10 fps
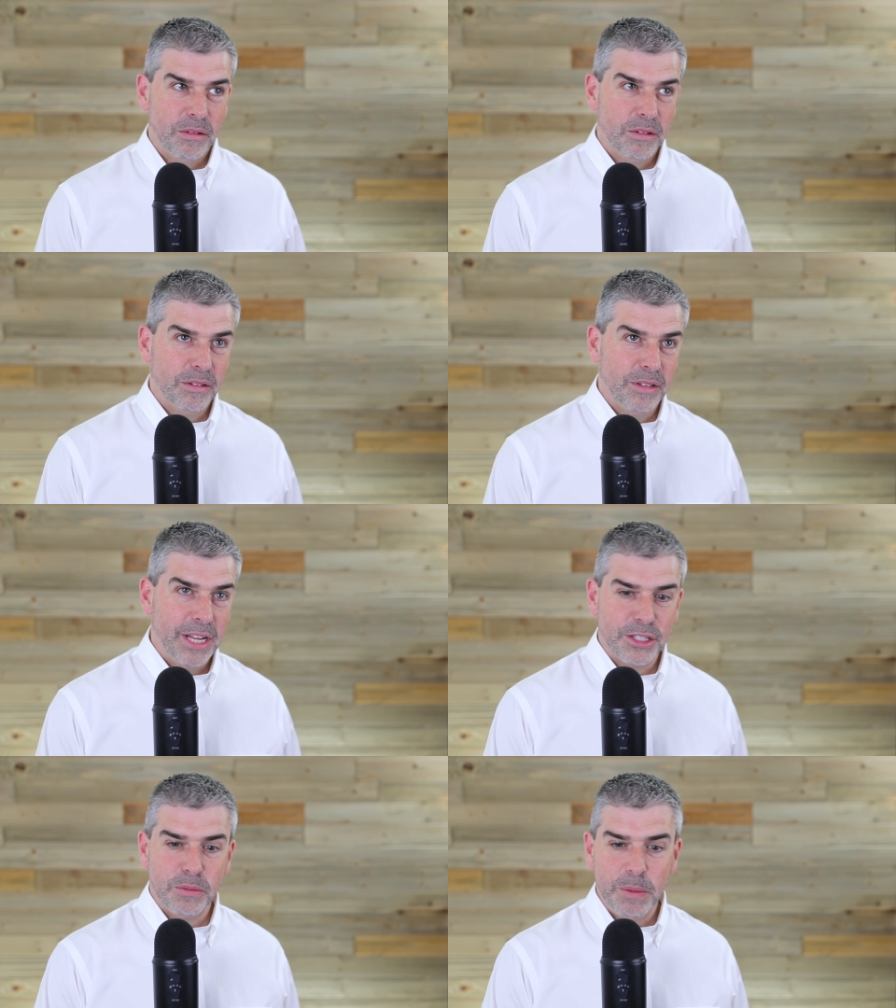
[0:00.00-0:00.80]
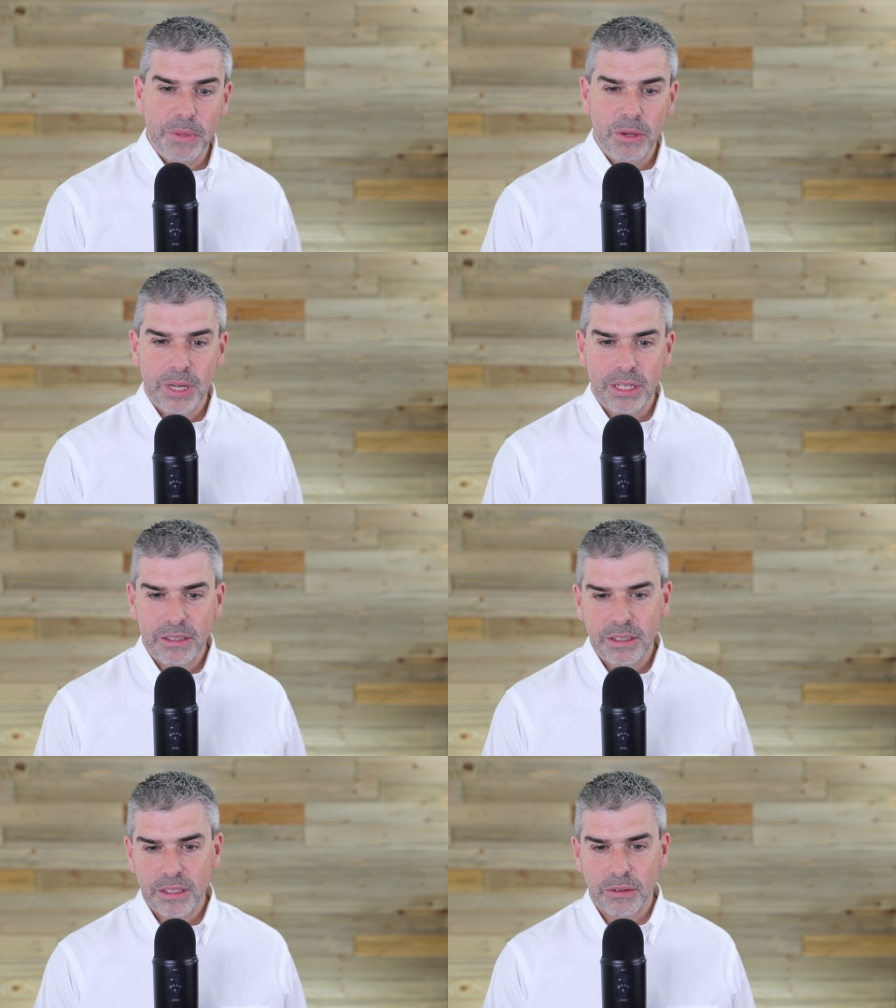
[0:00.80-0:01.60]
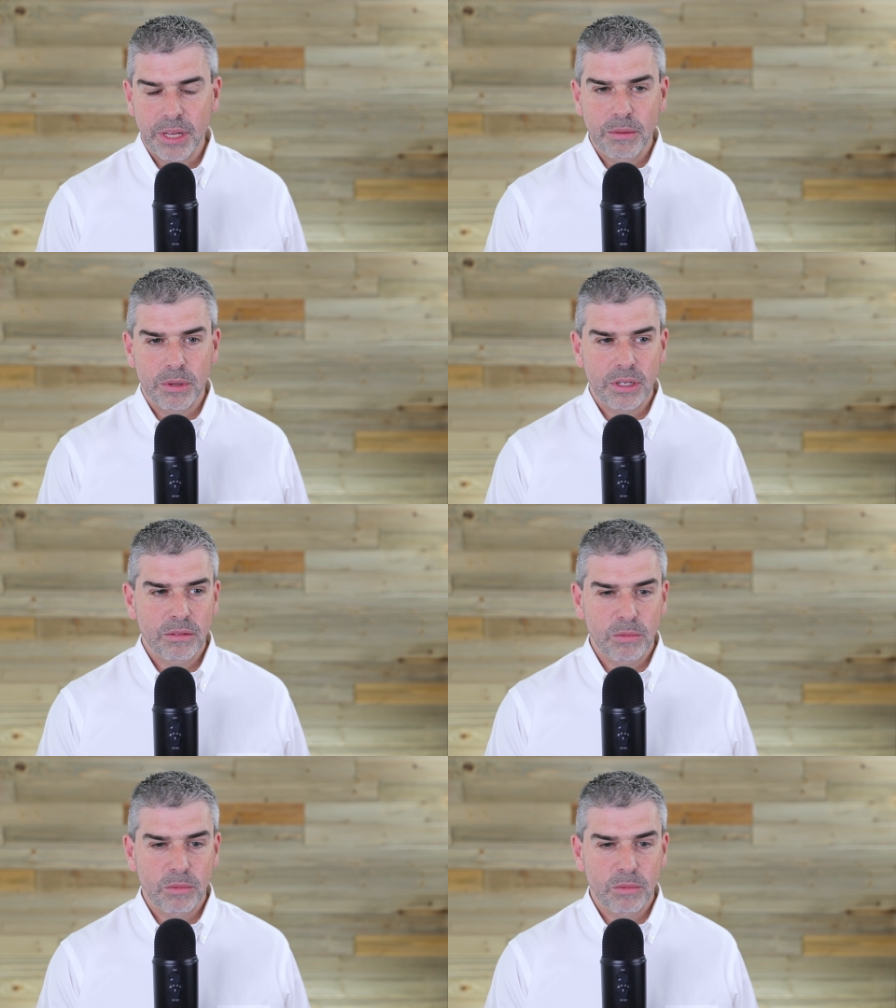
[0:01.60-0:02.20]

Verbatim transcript: The answer might be, well, okay, we're,